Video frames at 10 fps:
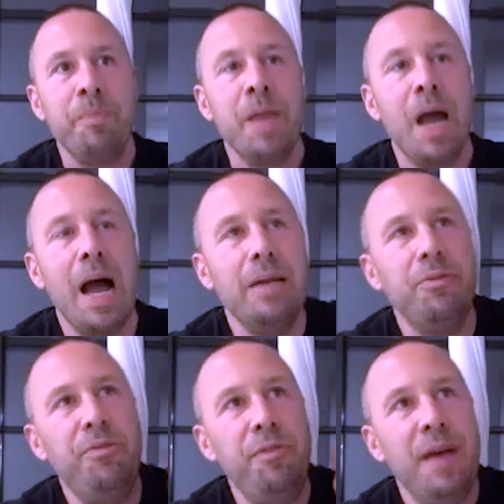I had a
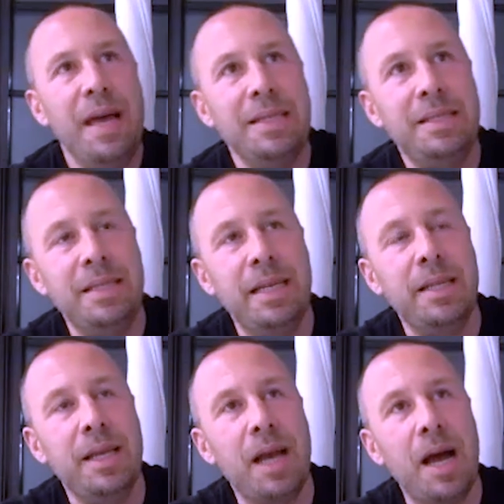fantasy
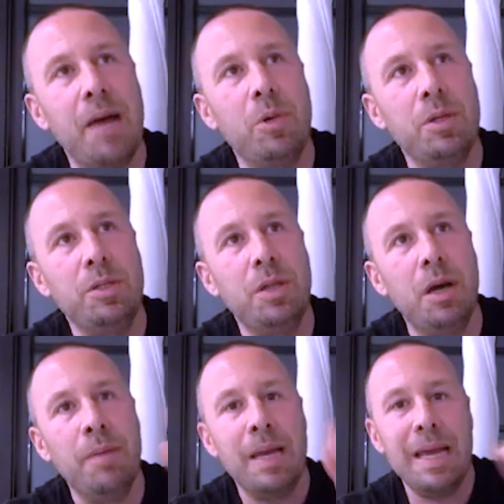that I was,
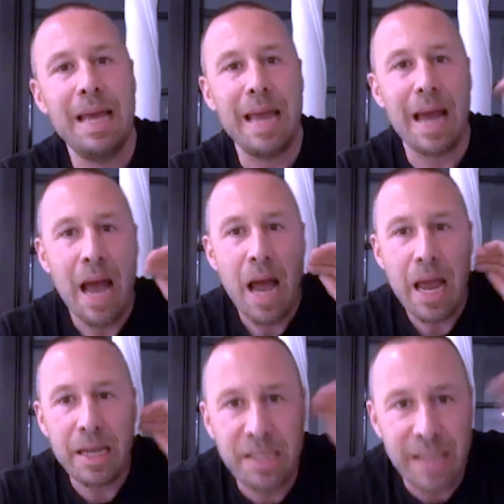um,
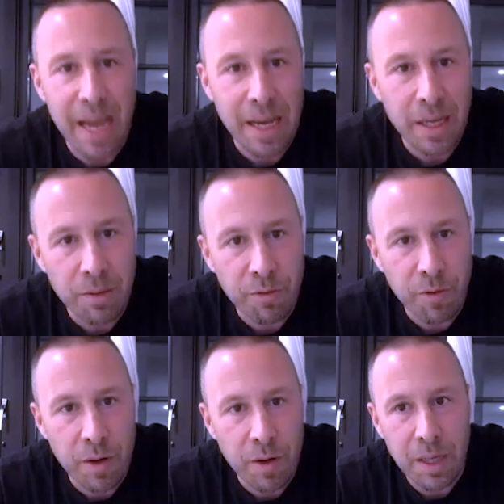standing in
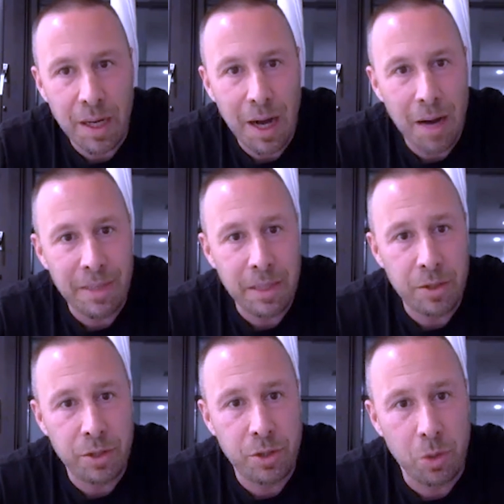front of the Comedy
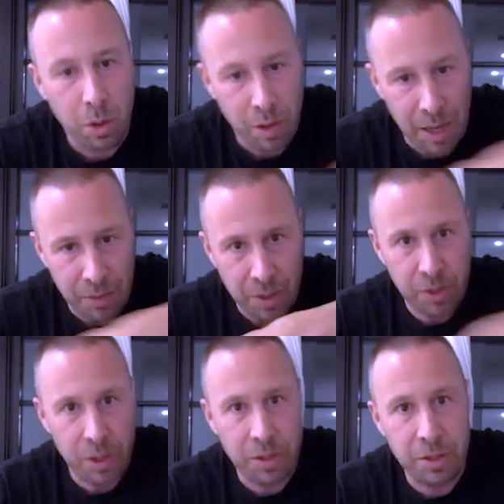Store on the
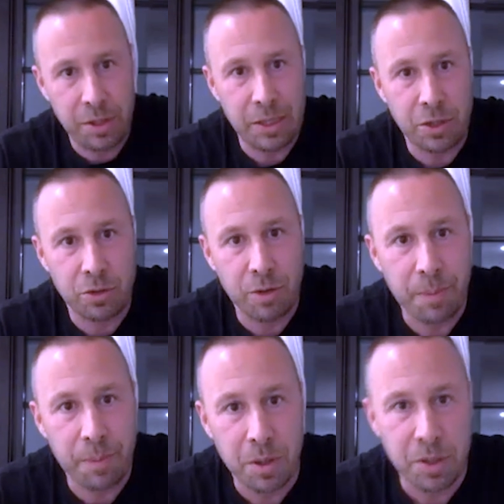Sunset
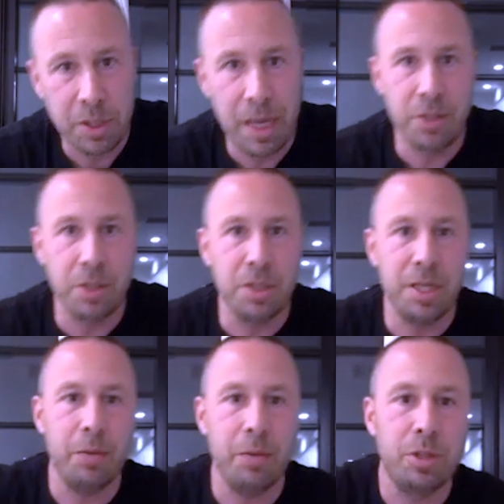Strip in Los Angeles,
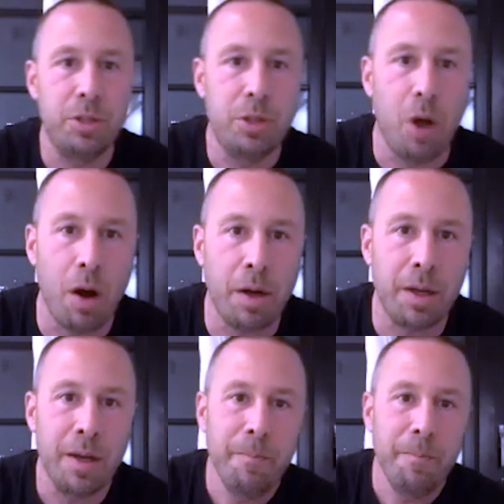and it was dark
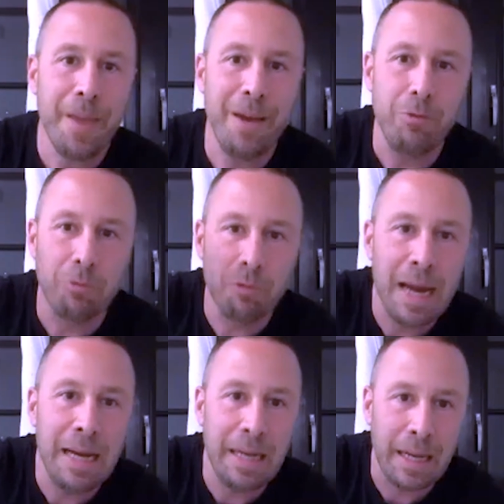and
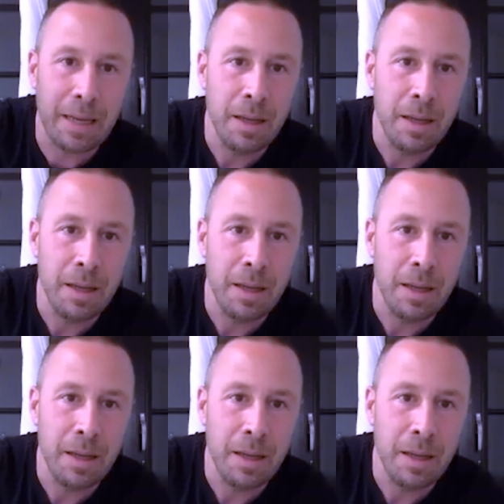raining.